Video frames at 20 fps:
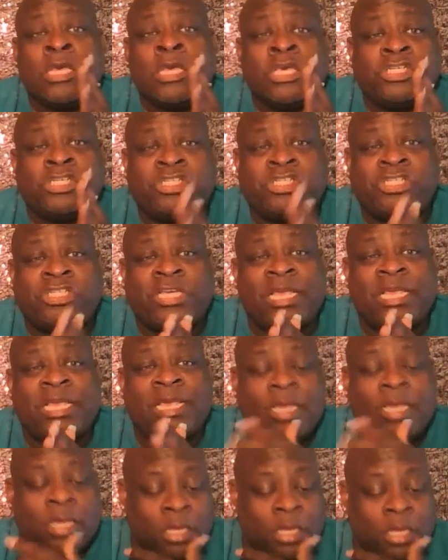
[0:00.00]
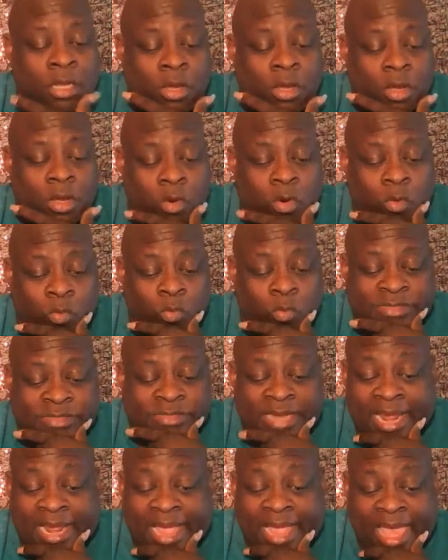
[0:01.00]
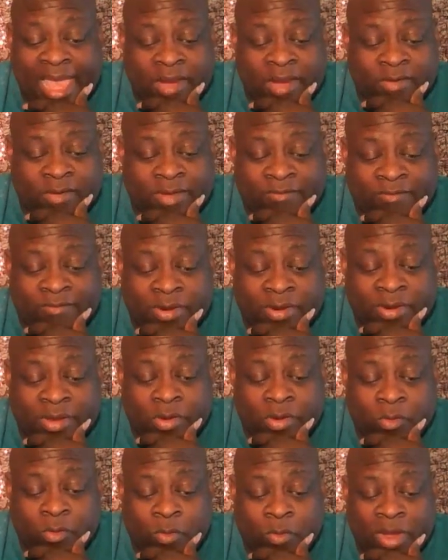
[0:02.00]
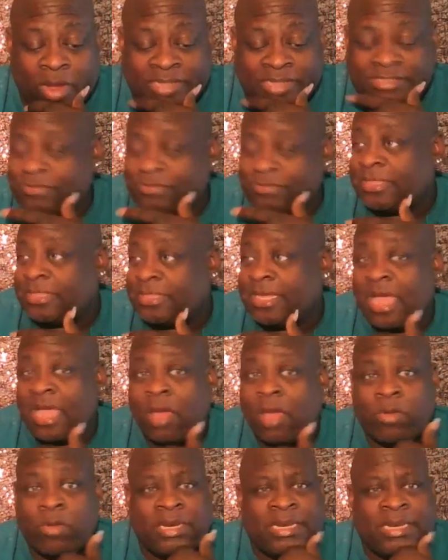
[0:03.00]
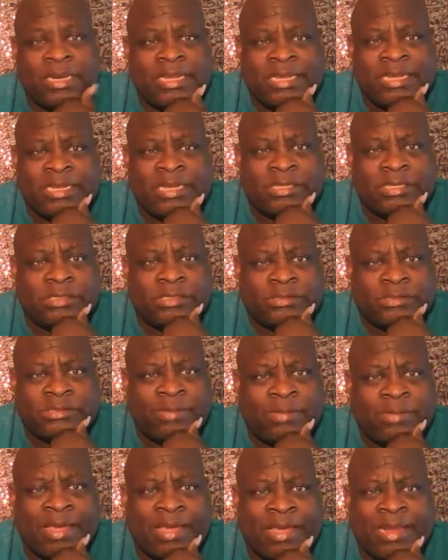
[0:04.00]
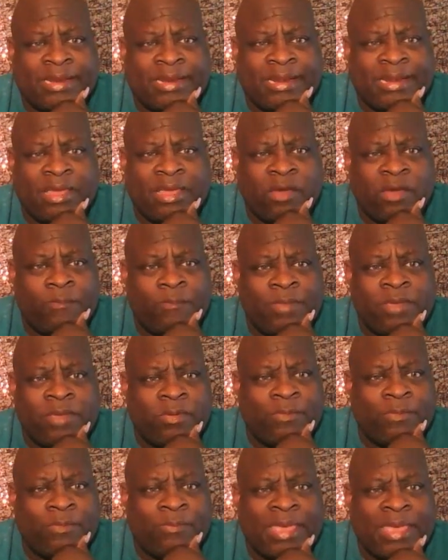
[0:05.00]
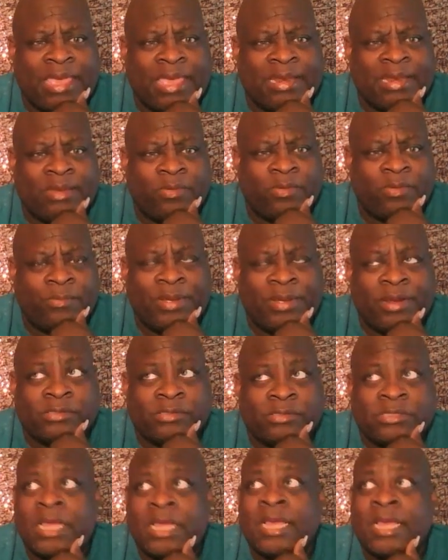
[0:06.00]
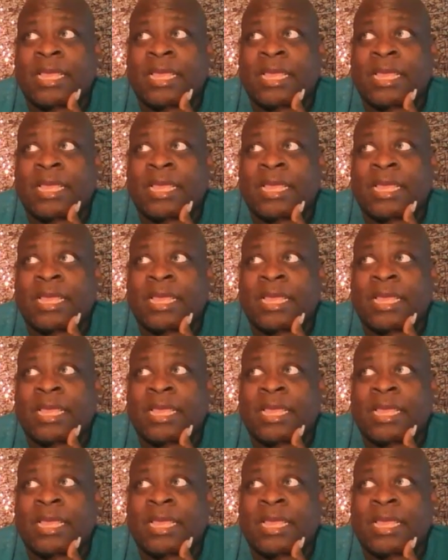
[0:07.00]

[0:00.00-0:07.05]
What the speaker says: She was like, I don't even know why she would think I would need somebody to help me with battling with Paris.